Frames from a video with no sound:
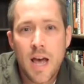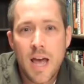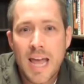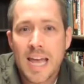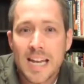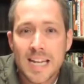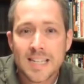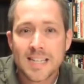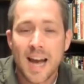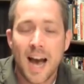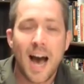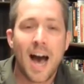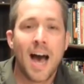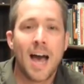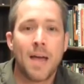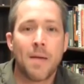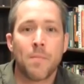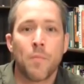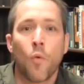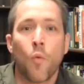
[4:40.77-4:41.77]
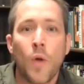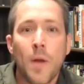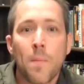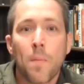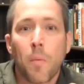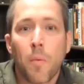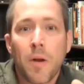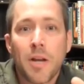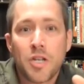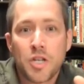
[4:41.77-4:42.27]
Anytime we
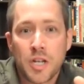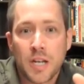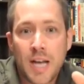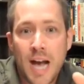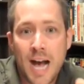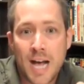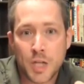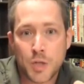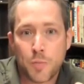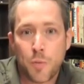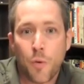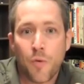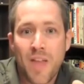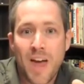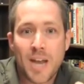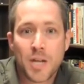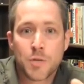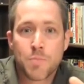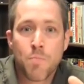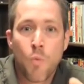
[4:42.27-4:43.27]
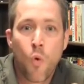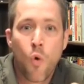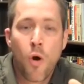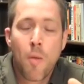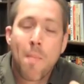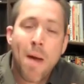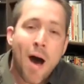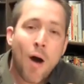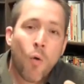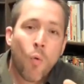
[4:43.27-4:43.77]
preach a gospel that is more
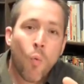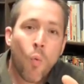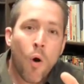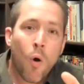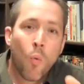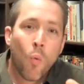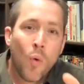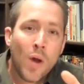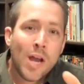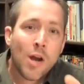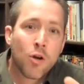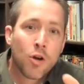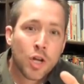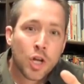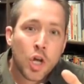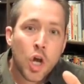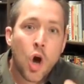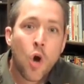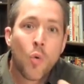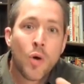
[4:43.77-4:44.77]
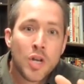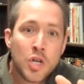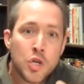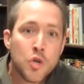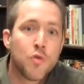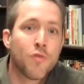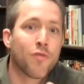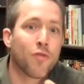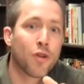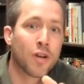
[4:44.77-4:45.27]
about what we are to go and
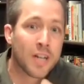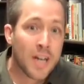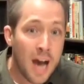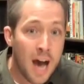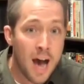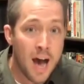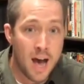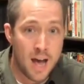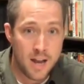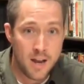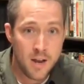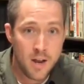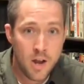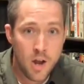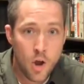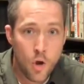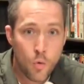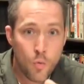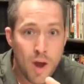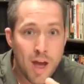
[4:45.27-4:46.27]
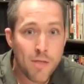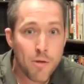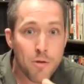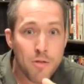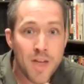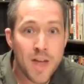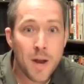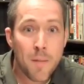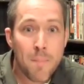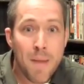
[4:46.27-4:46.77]
do for God rather
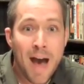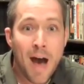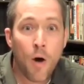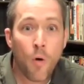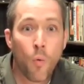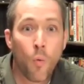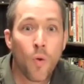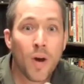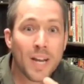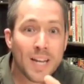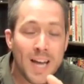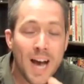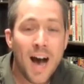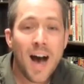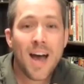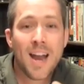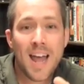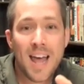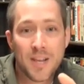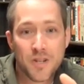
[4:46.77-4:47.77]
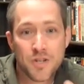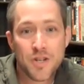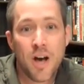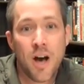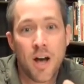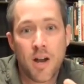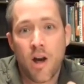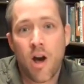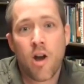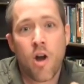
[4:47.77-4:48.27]
than about what God has
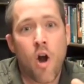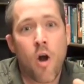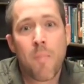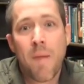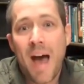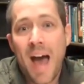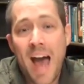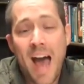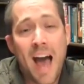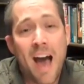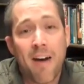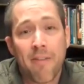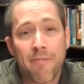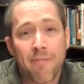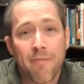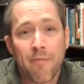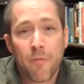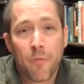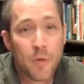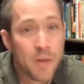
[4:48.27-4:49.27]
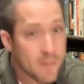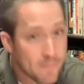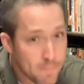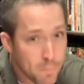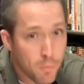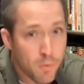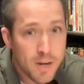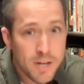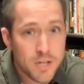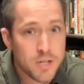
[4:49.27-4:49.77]
done on our behalf, we have
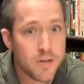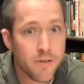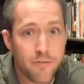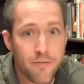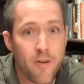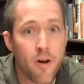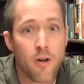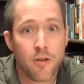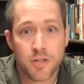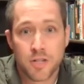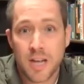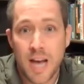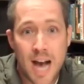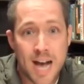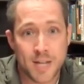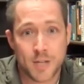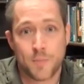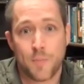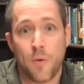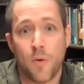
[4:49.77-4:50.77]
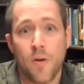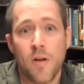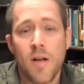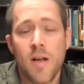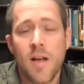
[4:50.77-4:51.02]
preached a false gospel.